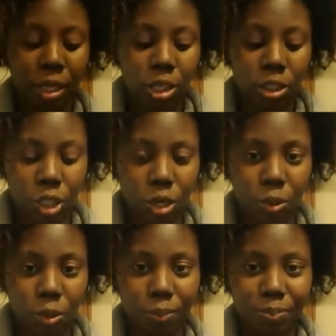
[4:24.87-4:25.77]

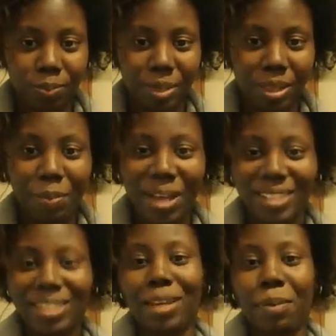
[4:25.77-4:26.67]
So the
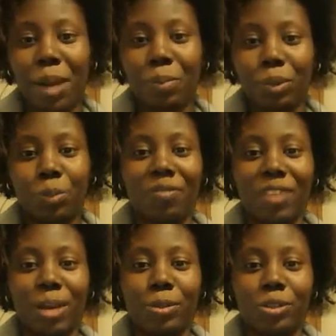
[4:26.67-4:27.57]
best thing about Blue Moon
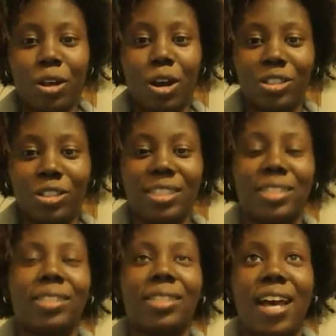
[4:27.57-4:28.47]
Fiber Arts
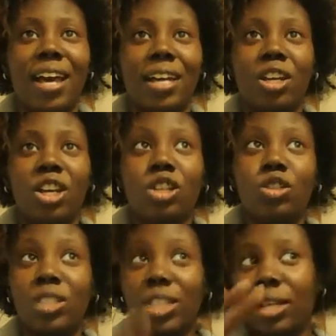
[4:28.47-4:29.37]
is that you
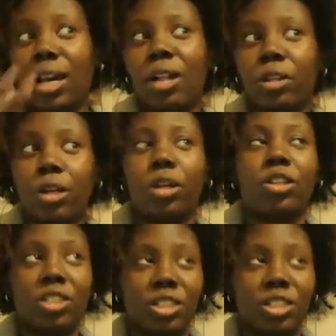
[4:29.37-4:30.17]
see the color,